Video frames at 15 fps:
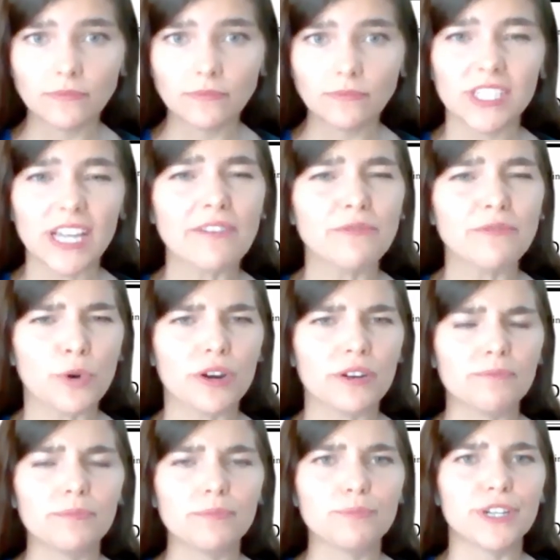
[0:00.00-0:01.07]
have more
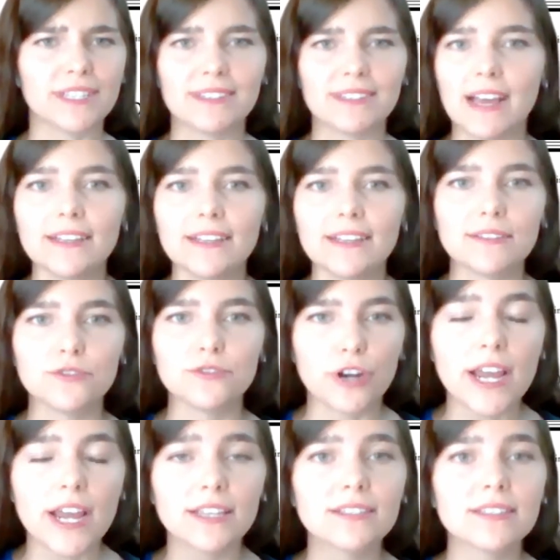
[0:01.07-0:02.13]
precise
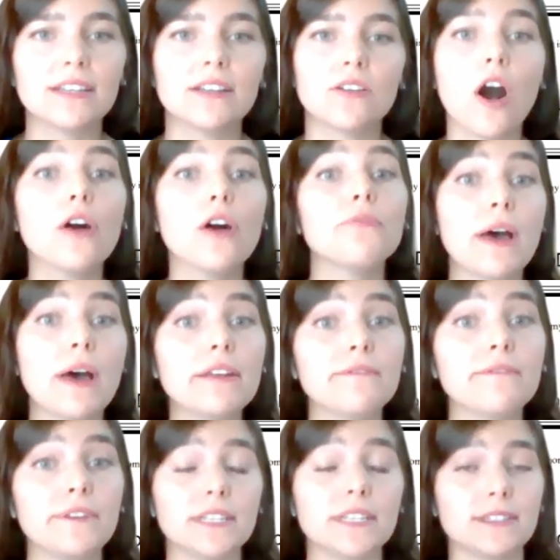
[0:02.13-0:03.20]
strikes and all the
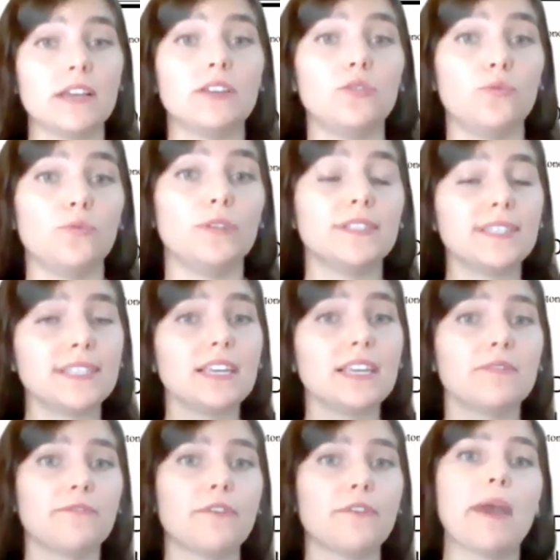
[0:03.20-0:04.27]
benefits that you would see
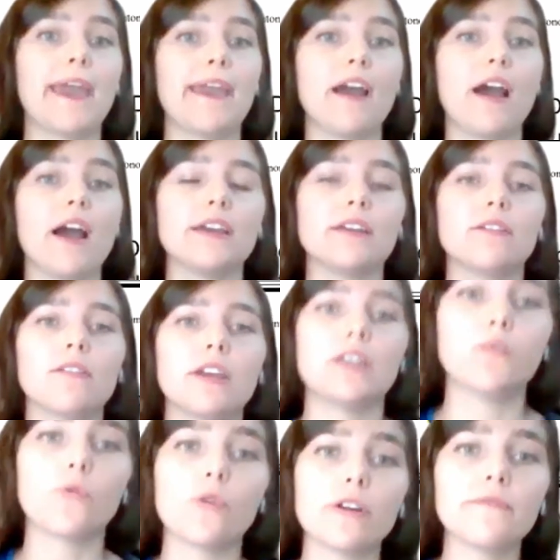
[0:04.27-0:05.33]
from AI
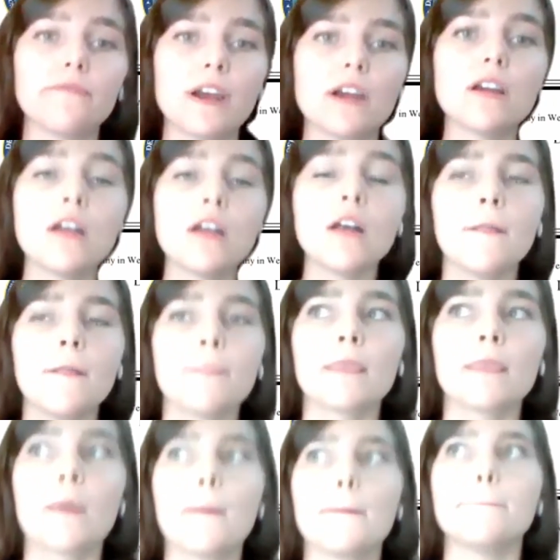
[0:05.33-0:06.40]
in warfare.
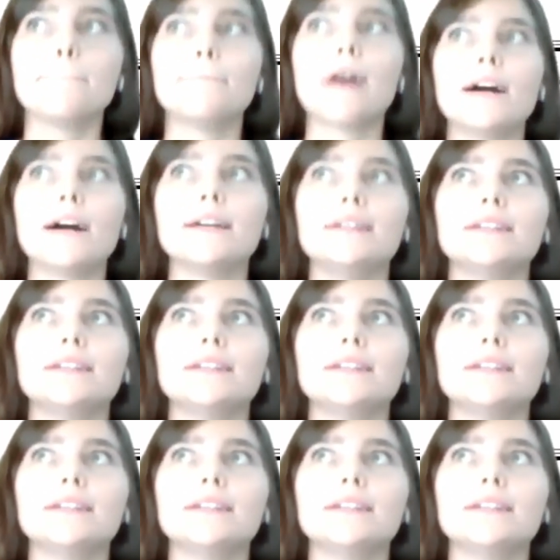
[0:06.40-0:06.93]
But